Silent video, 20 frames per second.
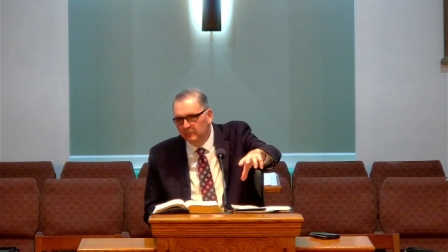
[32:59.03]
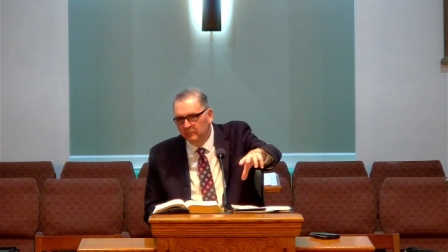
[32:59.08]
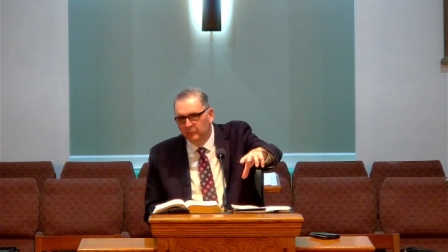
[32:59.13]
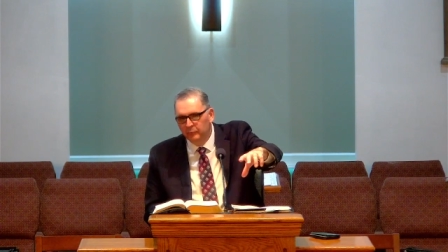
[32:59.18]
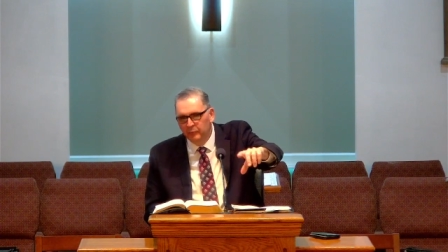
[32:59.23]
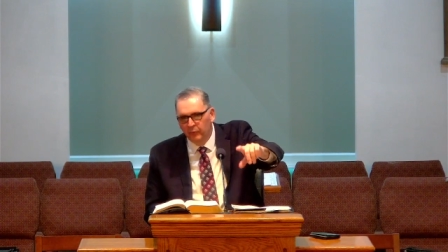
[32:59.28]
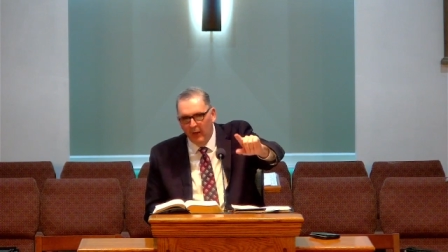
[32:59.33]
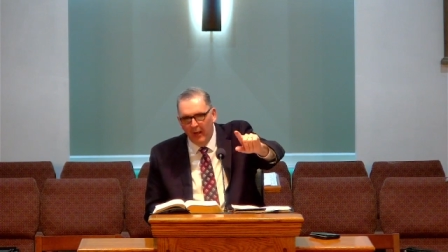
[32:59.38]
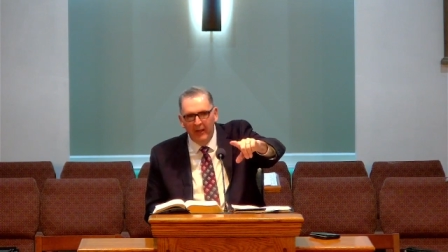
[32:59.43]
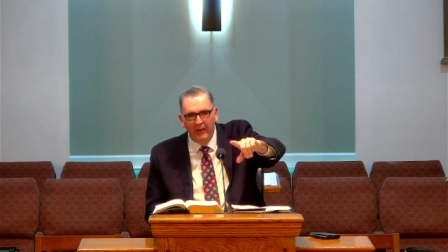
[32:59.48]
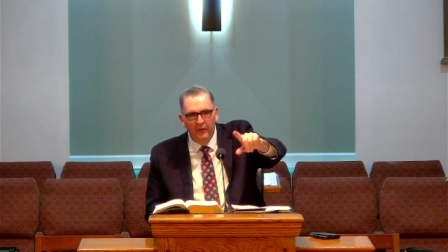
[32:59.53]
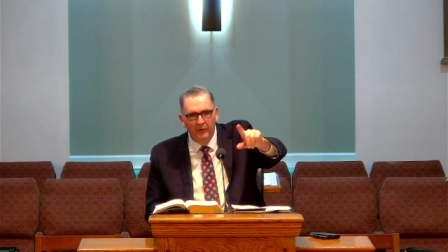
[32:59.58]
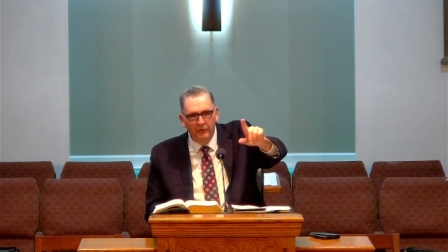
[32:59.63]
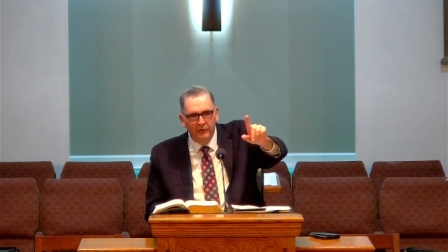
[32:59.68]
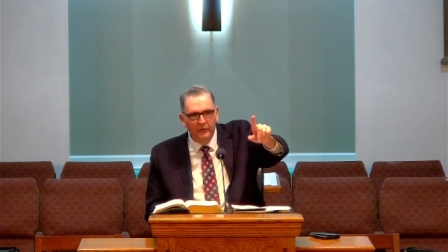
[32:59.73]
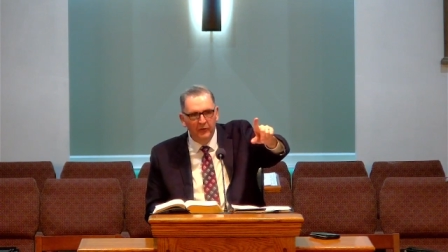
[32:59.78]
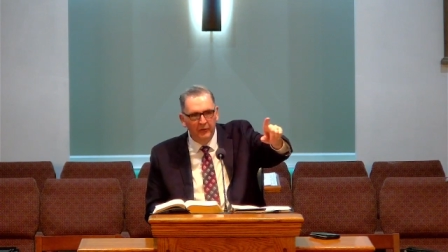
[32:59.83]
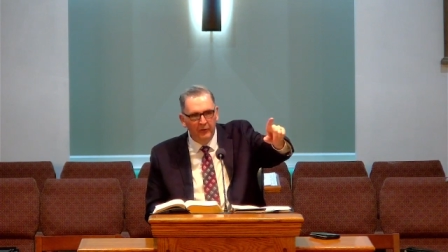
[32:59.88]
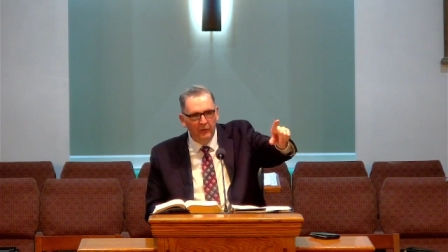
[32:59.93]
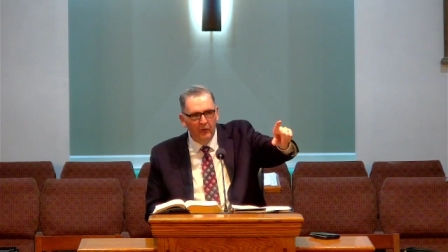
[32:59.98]
prior to
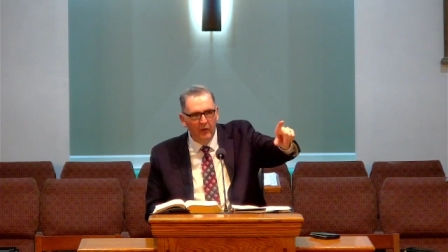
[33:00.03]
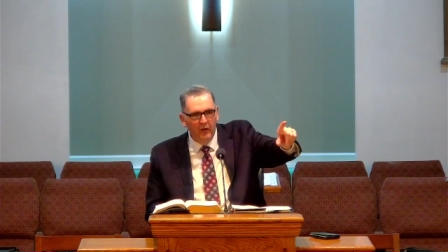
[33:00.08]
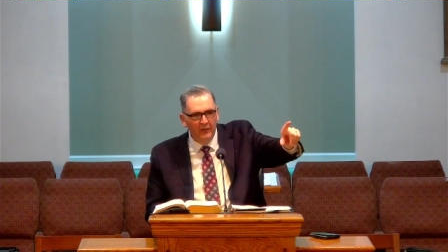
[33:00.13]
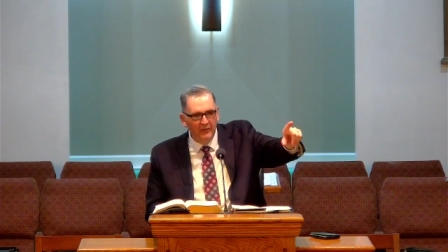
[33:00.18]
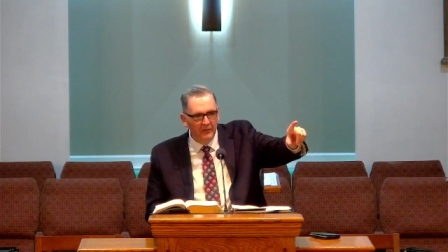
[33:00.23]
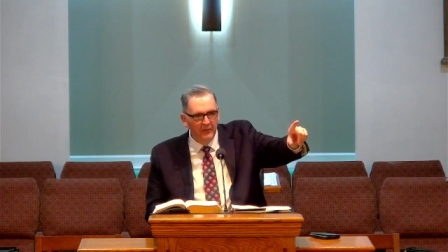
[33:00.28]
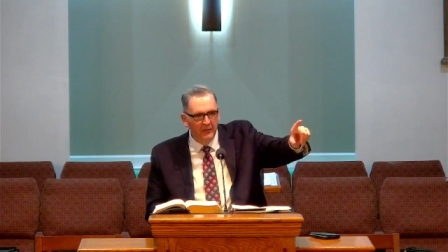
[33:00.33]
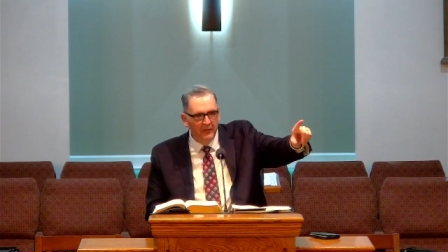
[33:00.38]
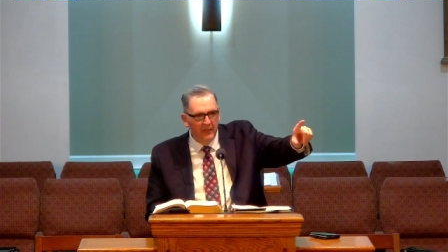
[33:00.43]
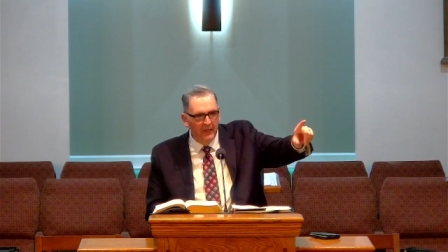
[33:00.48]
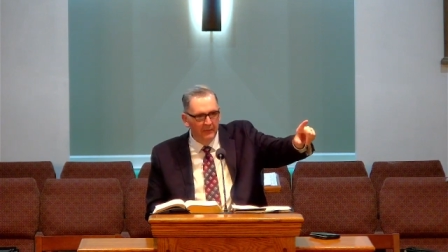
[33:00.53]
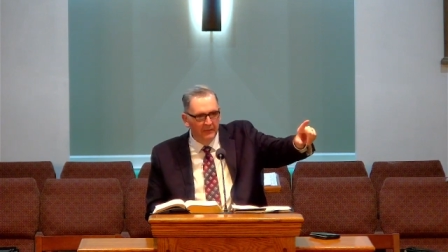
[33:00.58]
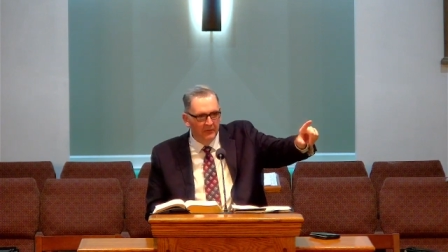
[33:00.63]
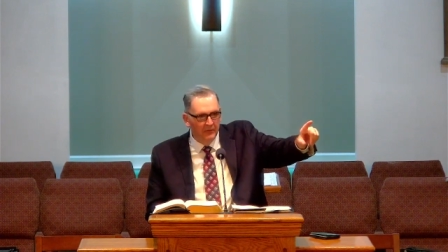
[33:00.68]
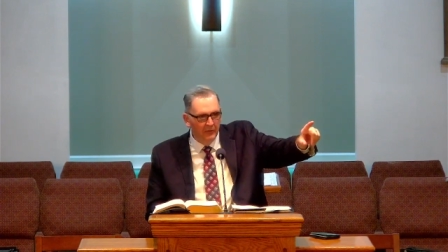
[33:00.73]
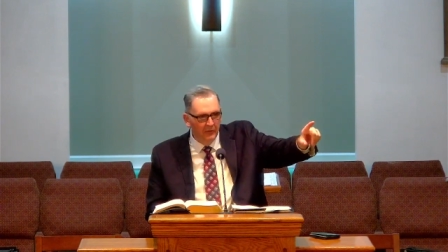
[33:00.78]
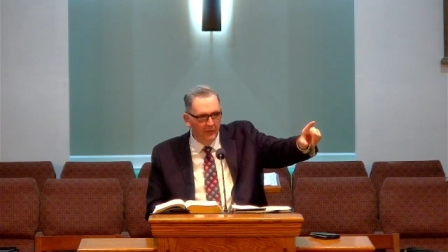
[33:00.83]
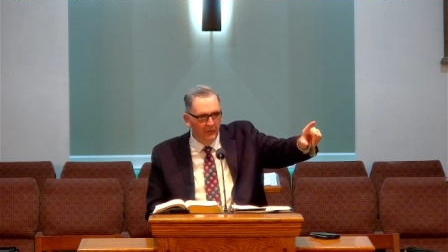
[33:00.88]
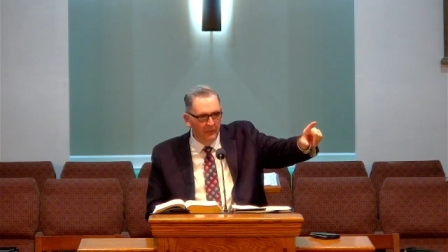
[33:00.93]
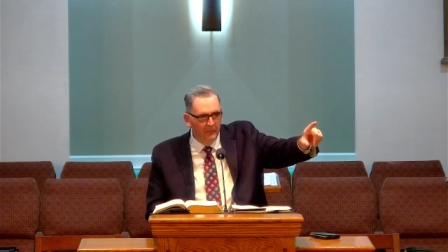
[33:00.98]
the cross and the empty
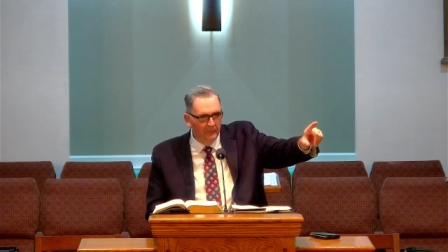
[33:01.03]
tomb,